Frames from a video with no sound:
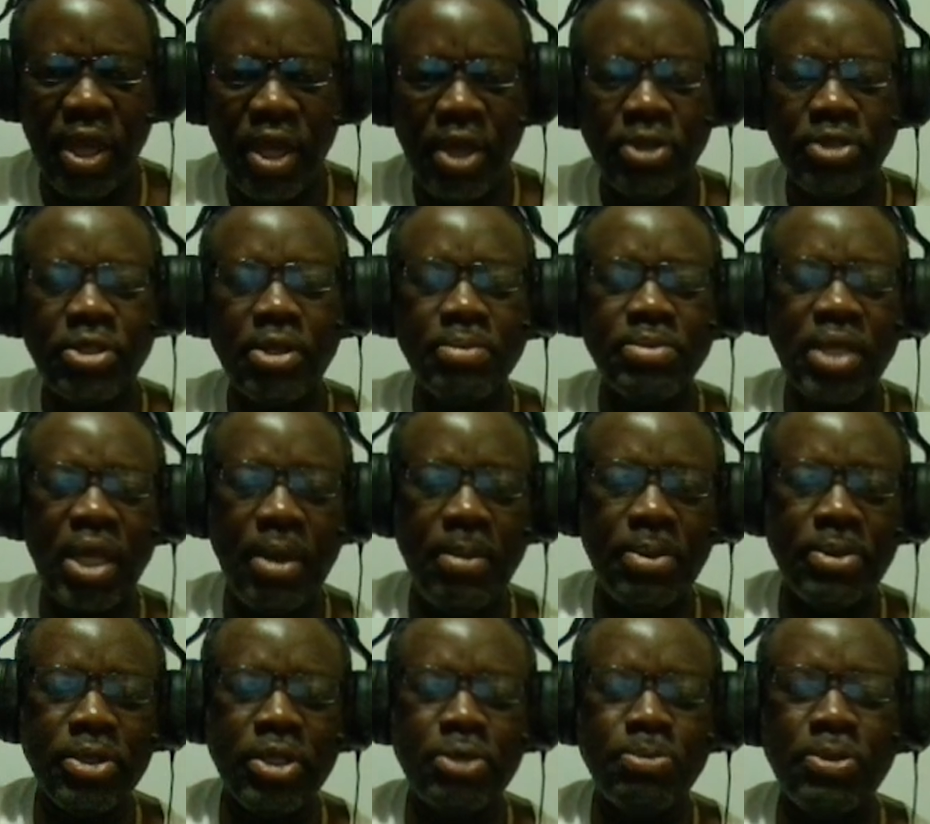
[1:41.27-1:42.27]
Sometimes
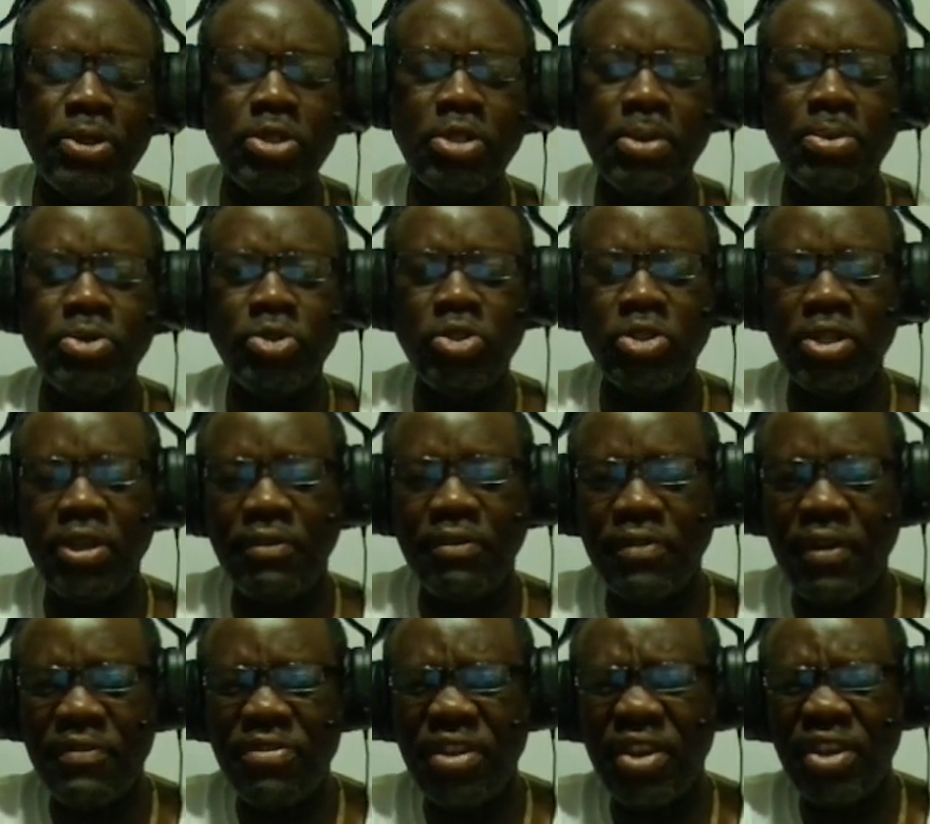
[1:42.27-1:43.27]
it is bishop to
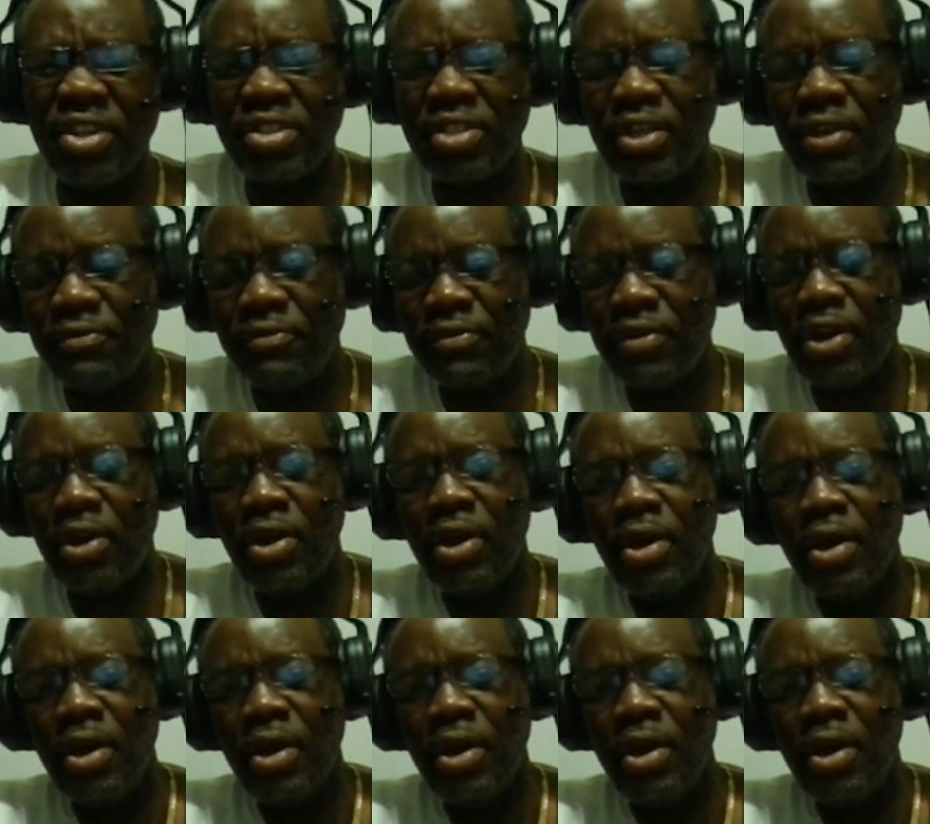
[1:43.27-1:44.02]
g5. There are several